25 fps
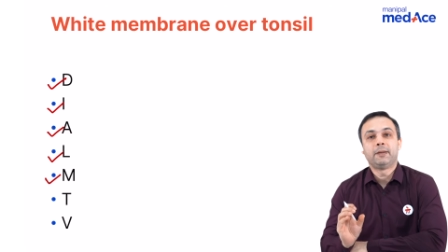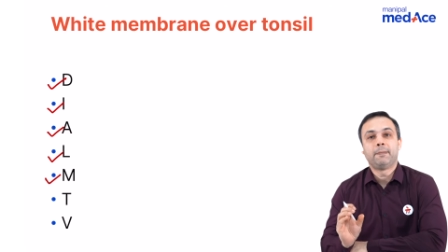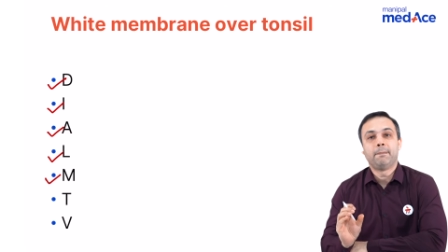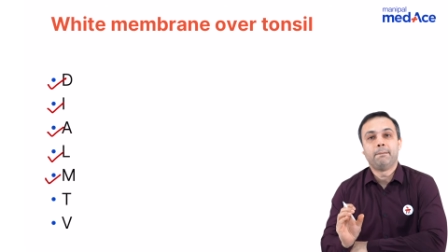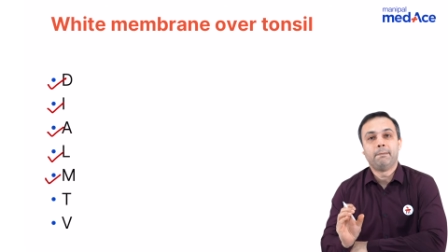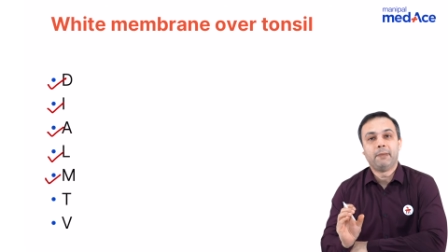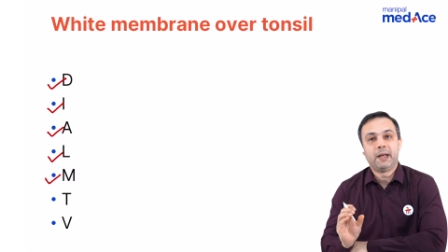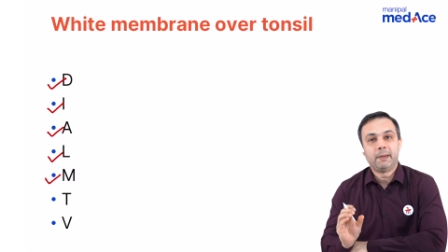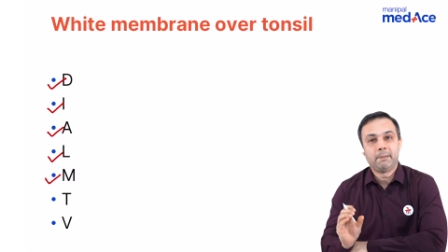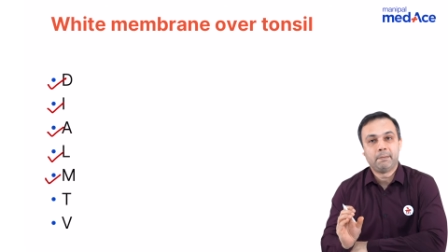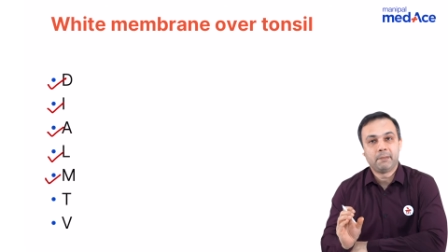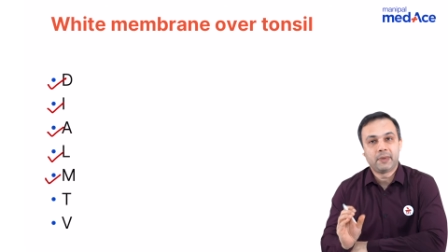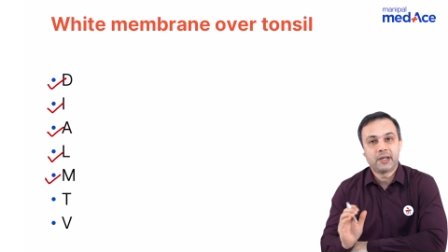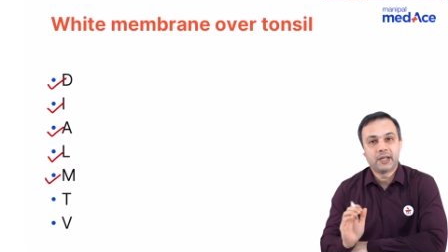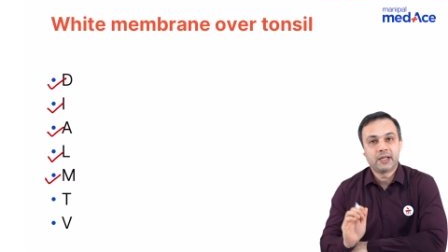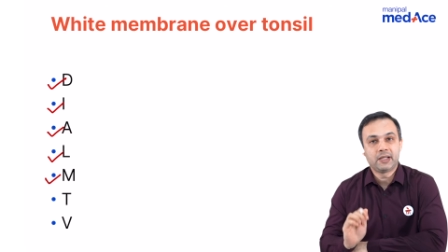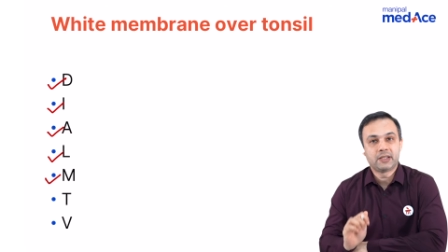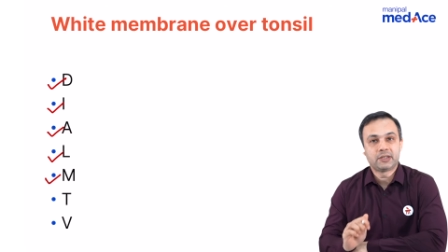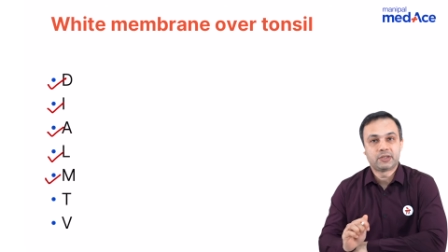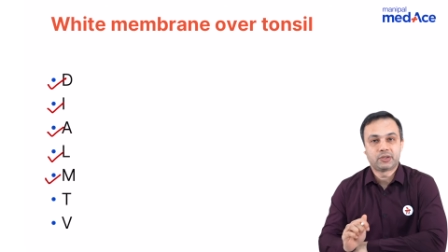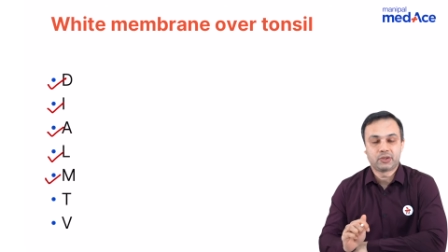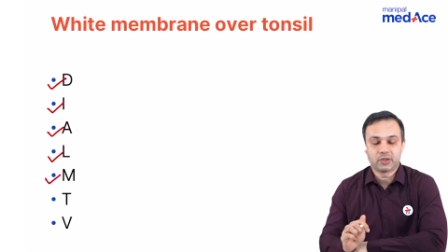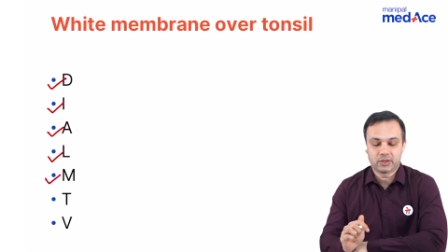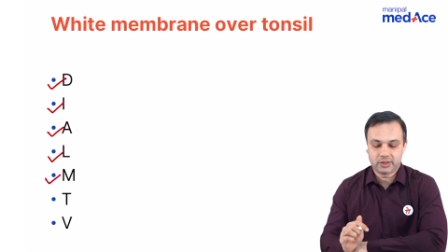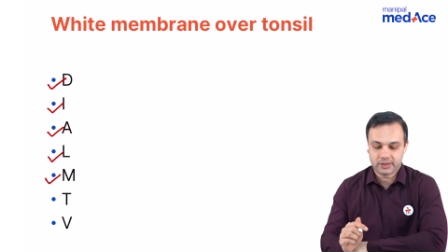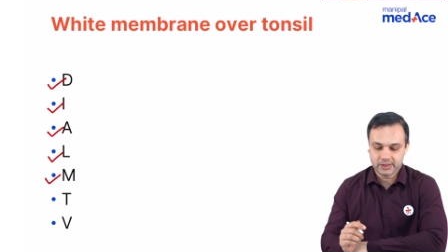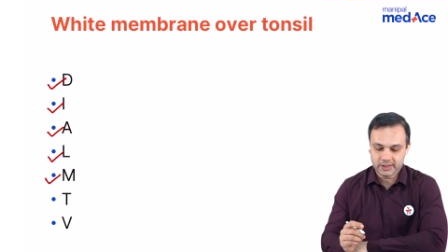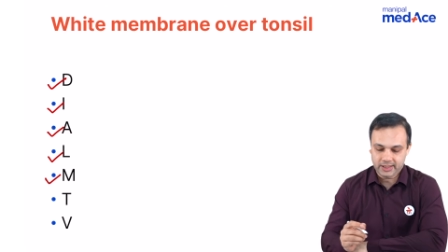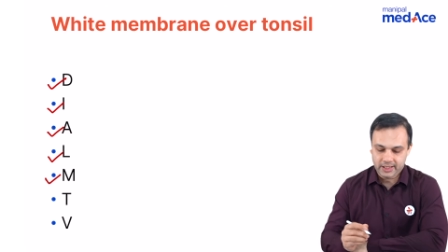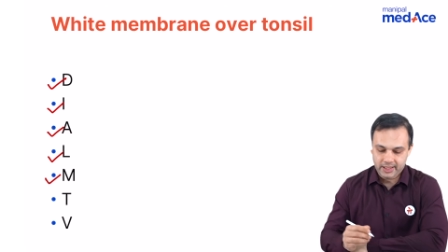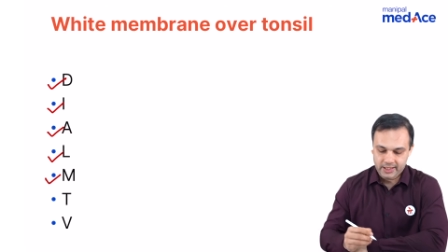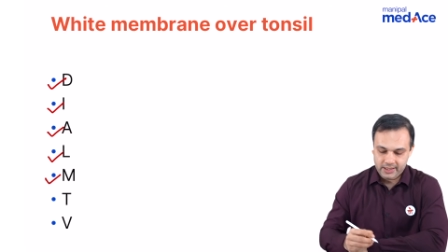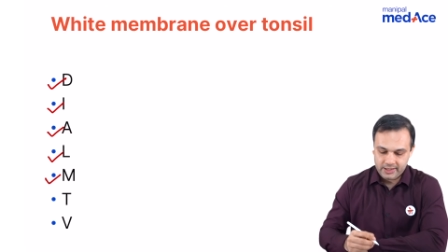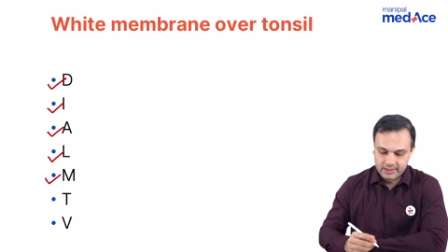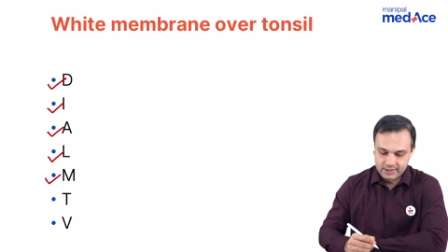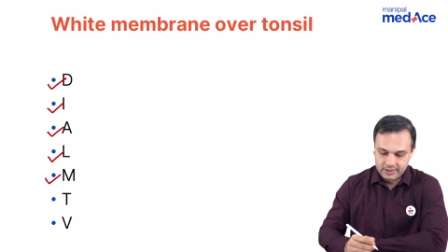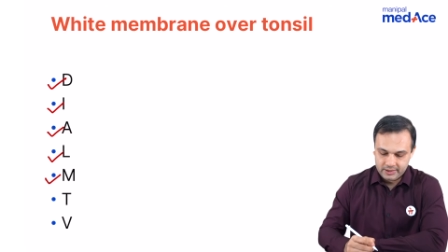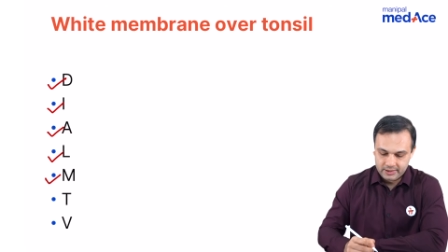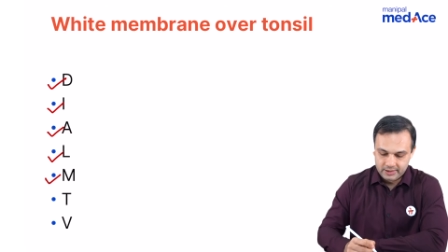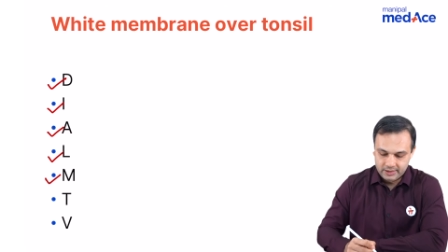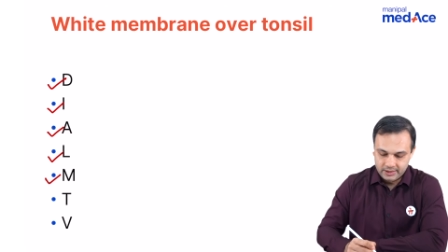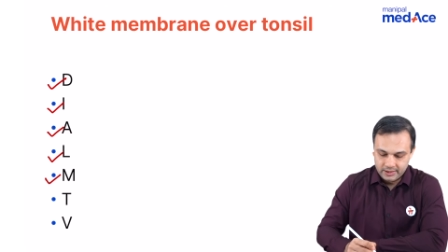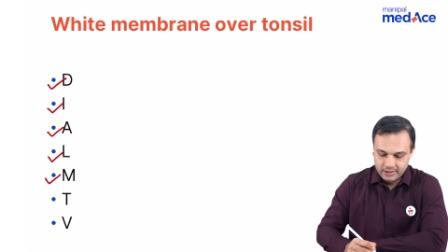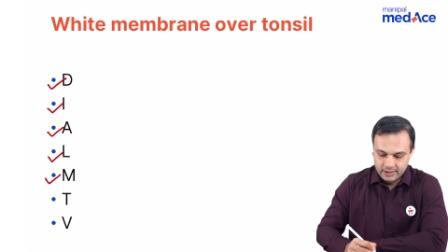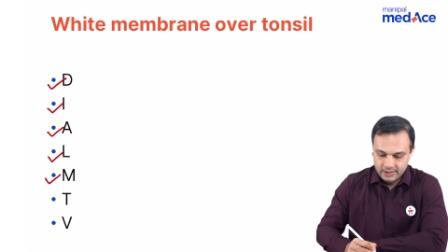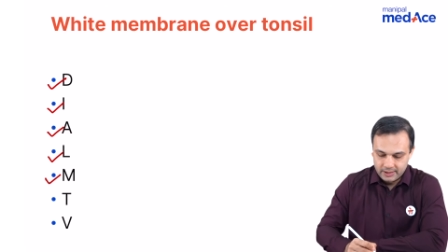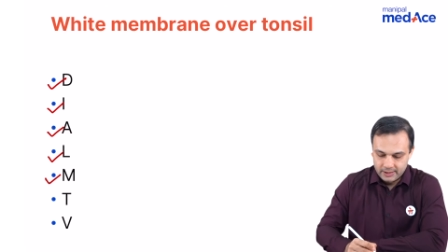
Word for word: membranous tonsillitis.